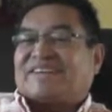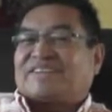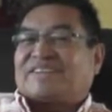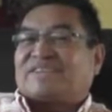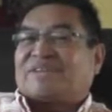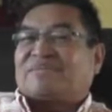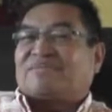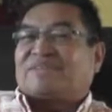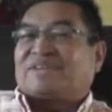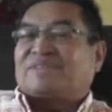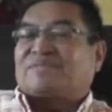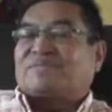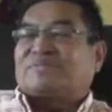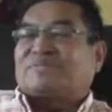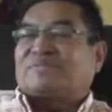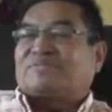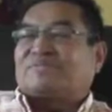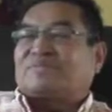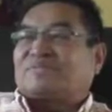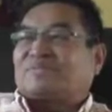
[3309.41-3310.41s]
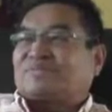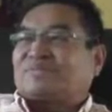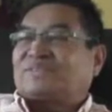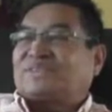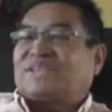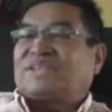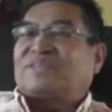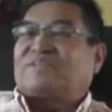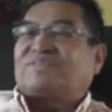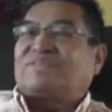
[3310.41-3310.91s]
I was able to
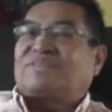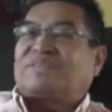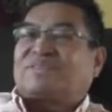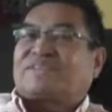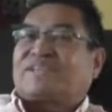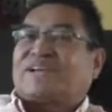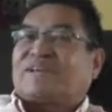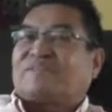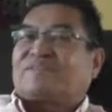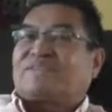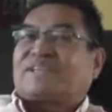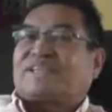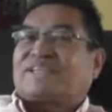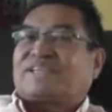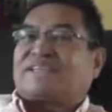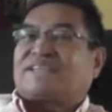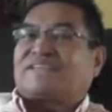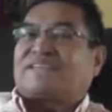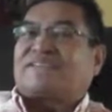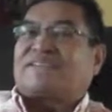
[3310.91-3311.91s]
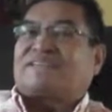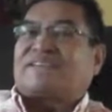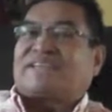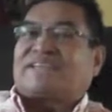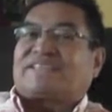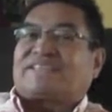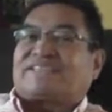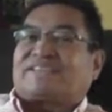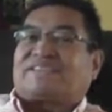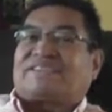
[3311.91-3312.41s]
sing a few times at the
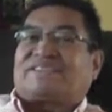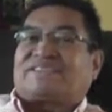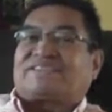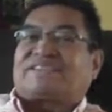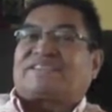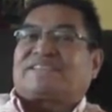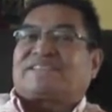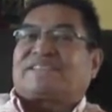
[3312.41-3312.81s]
sunrise song.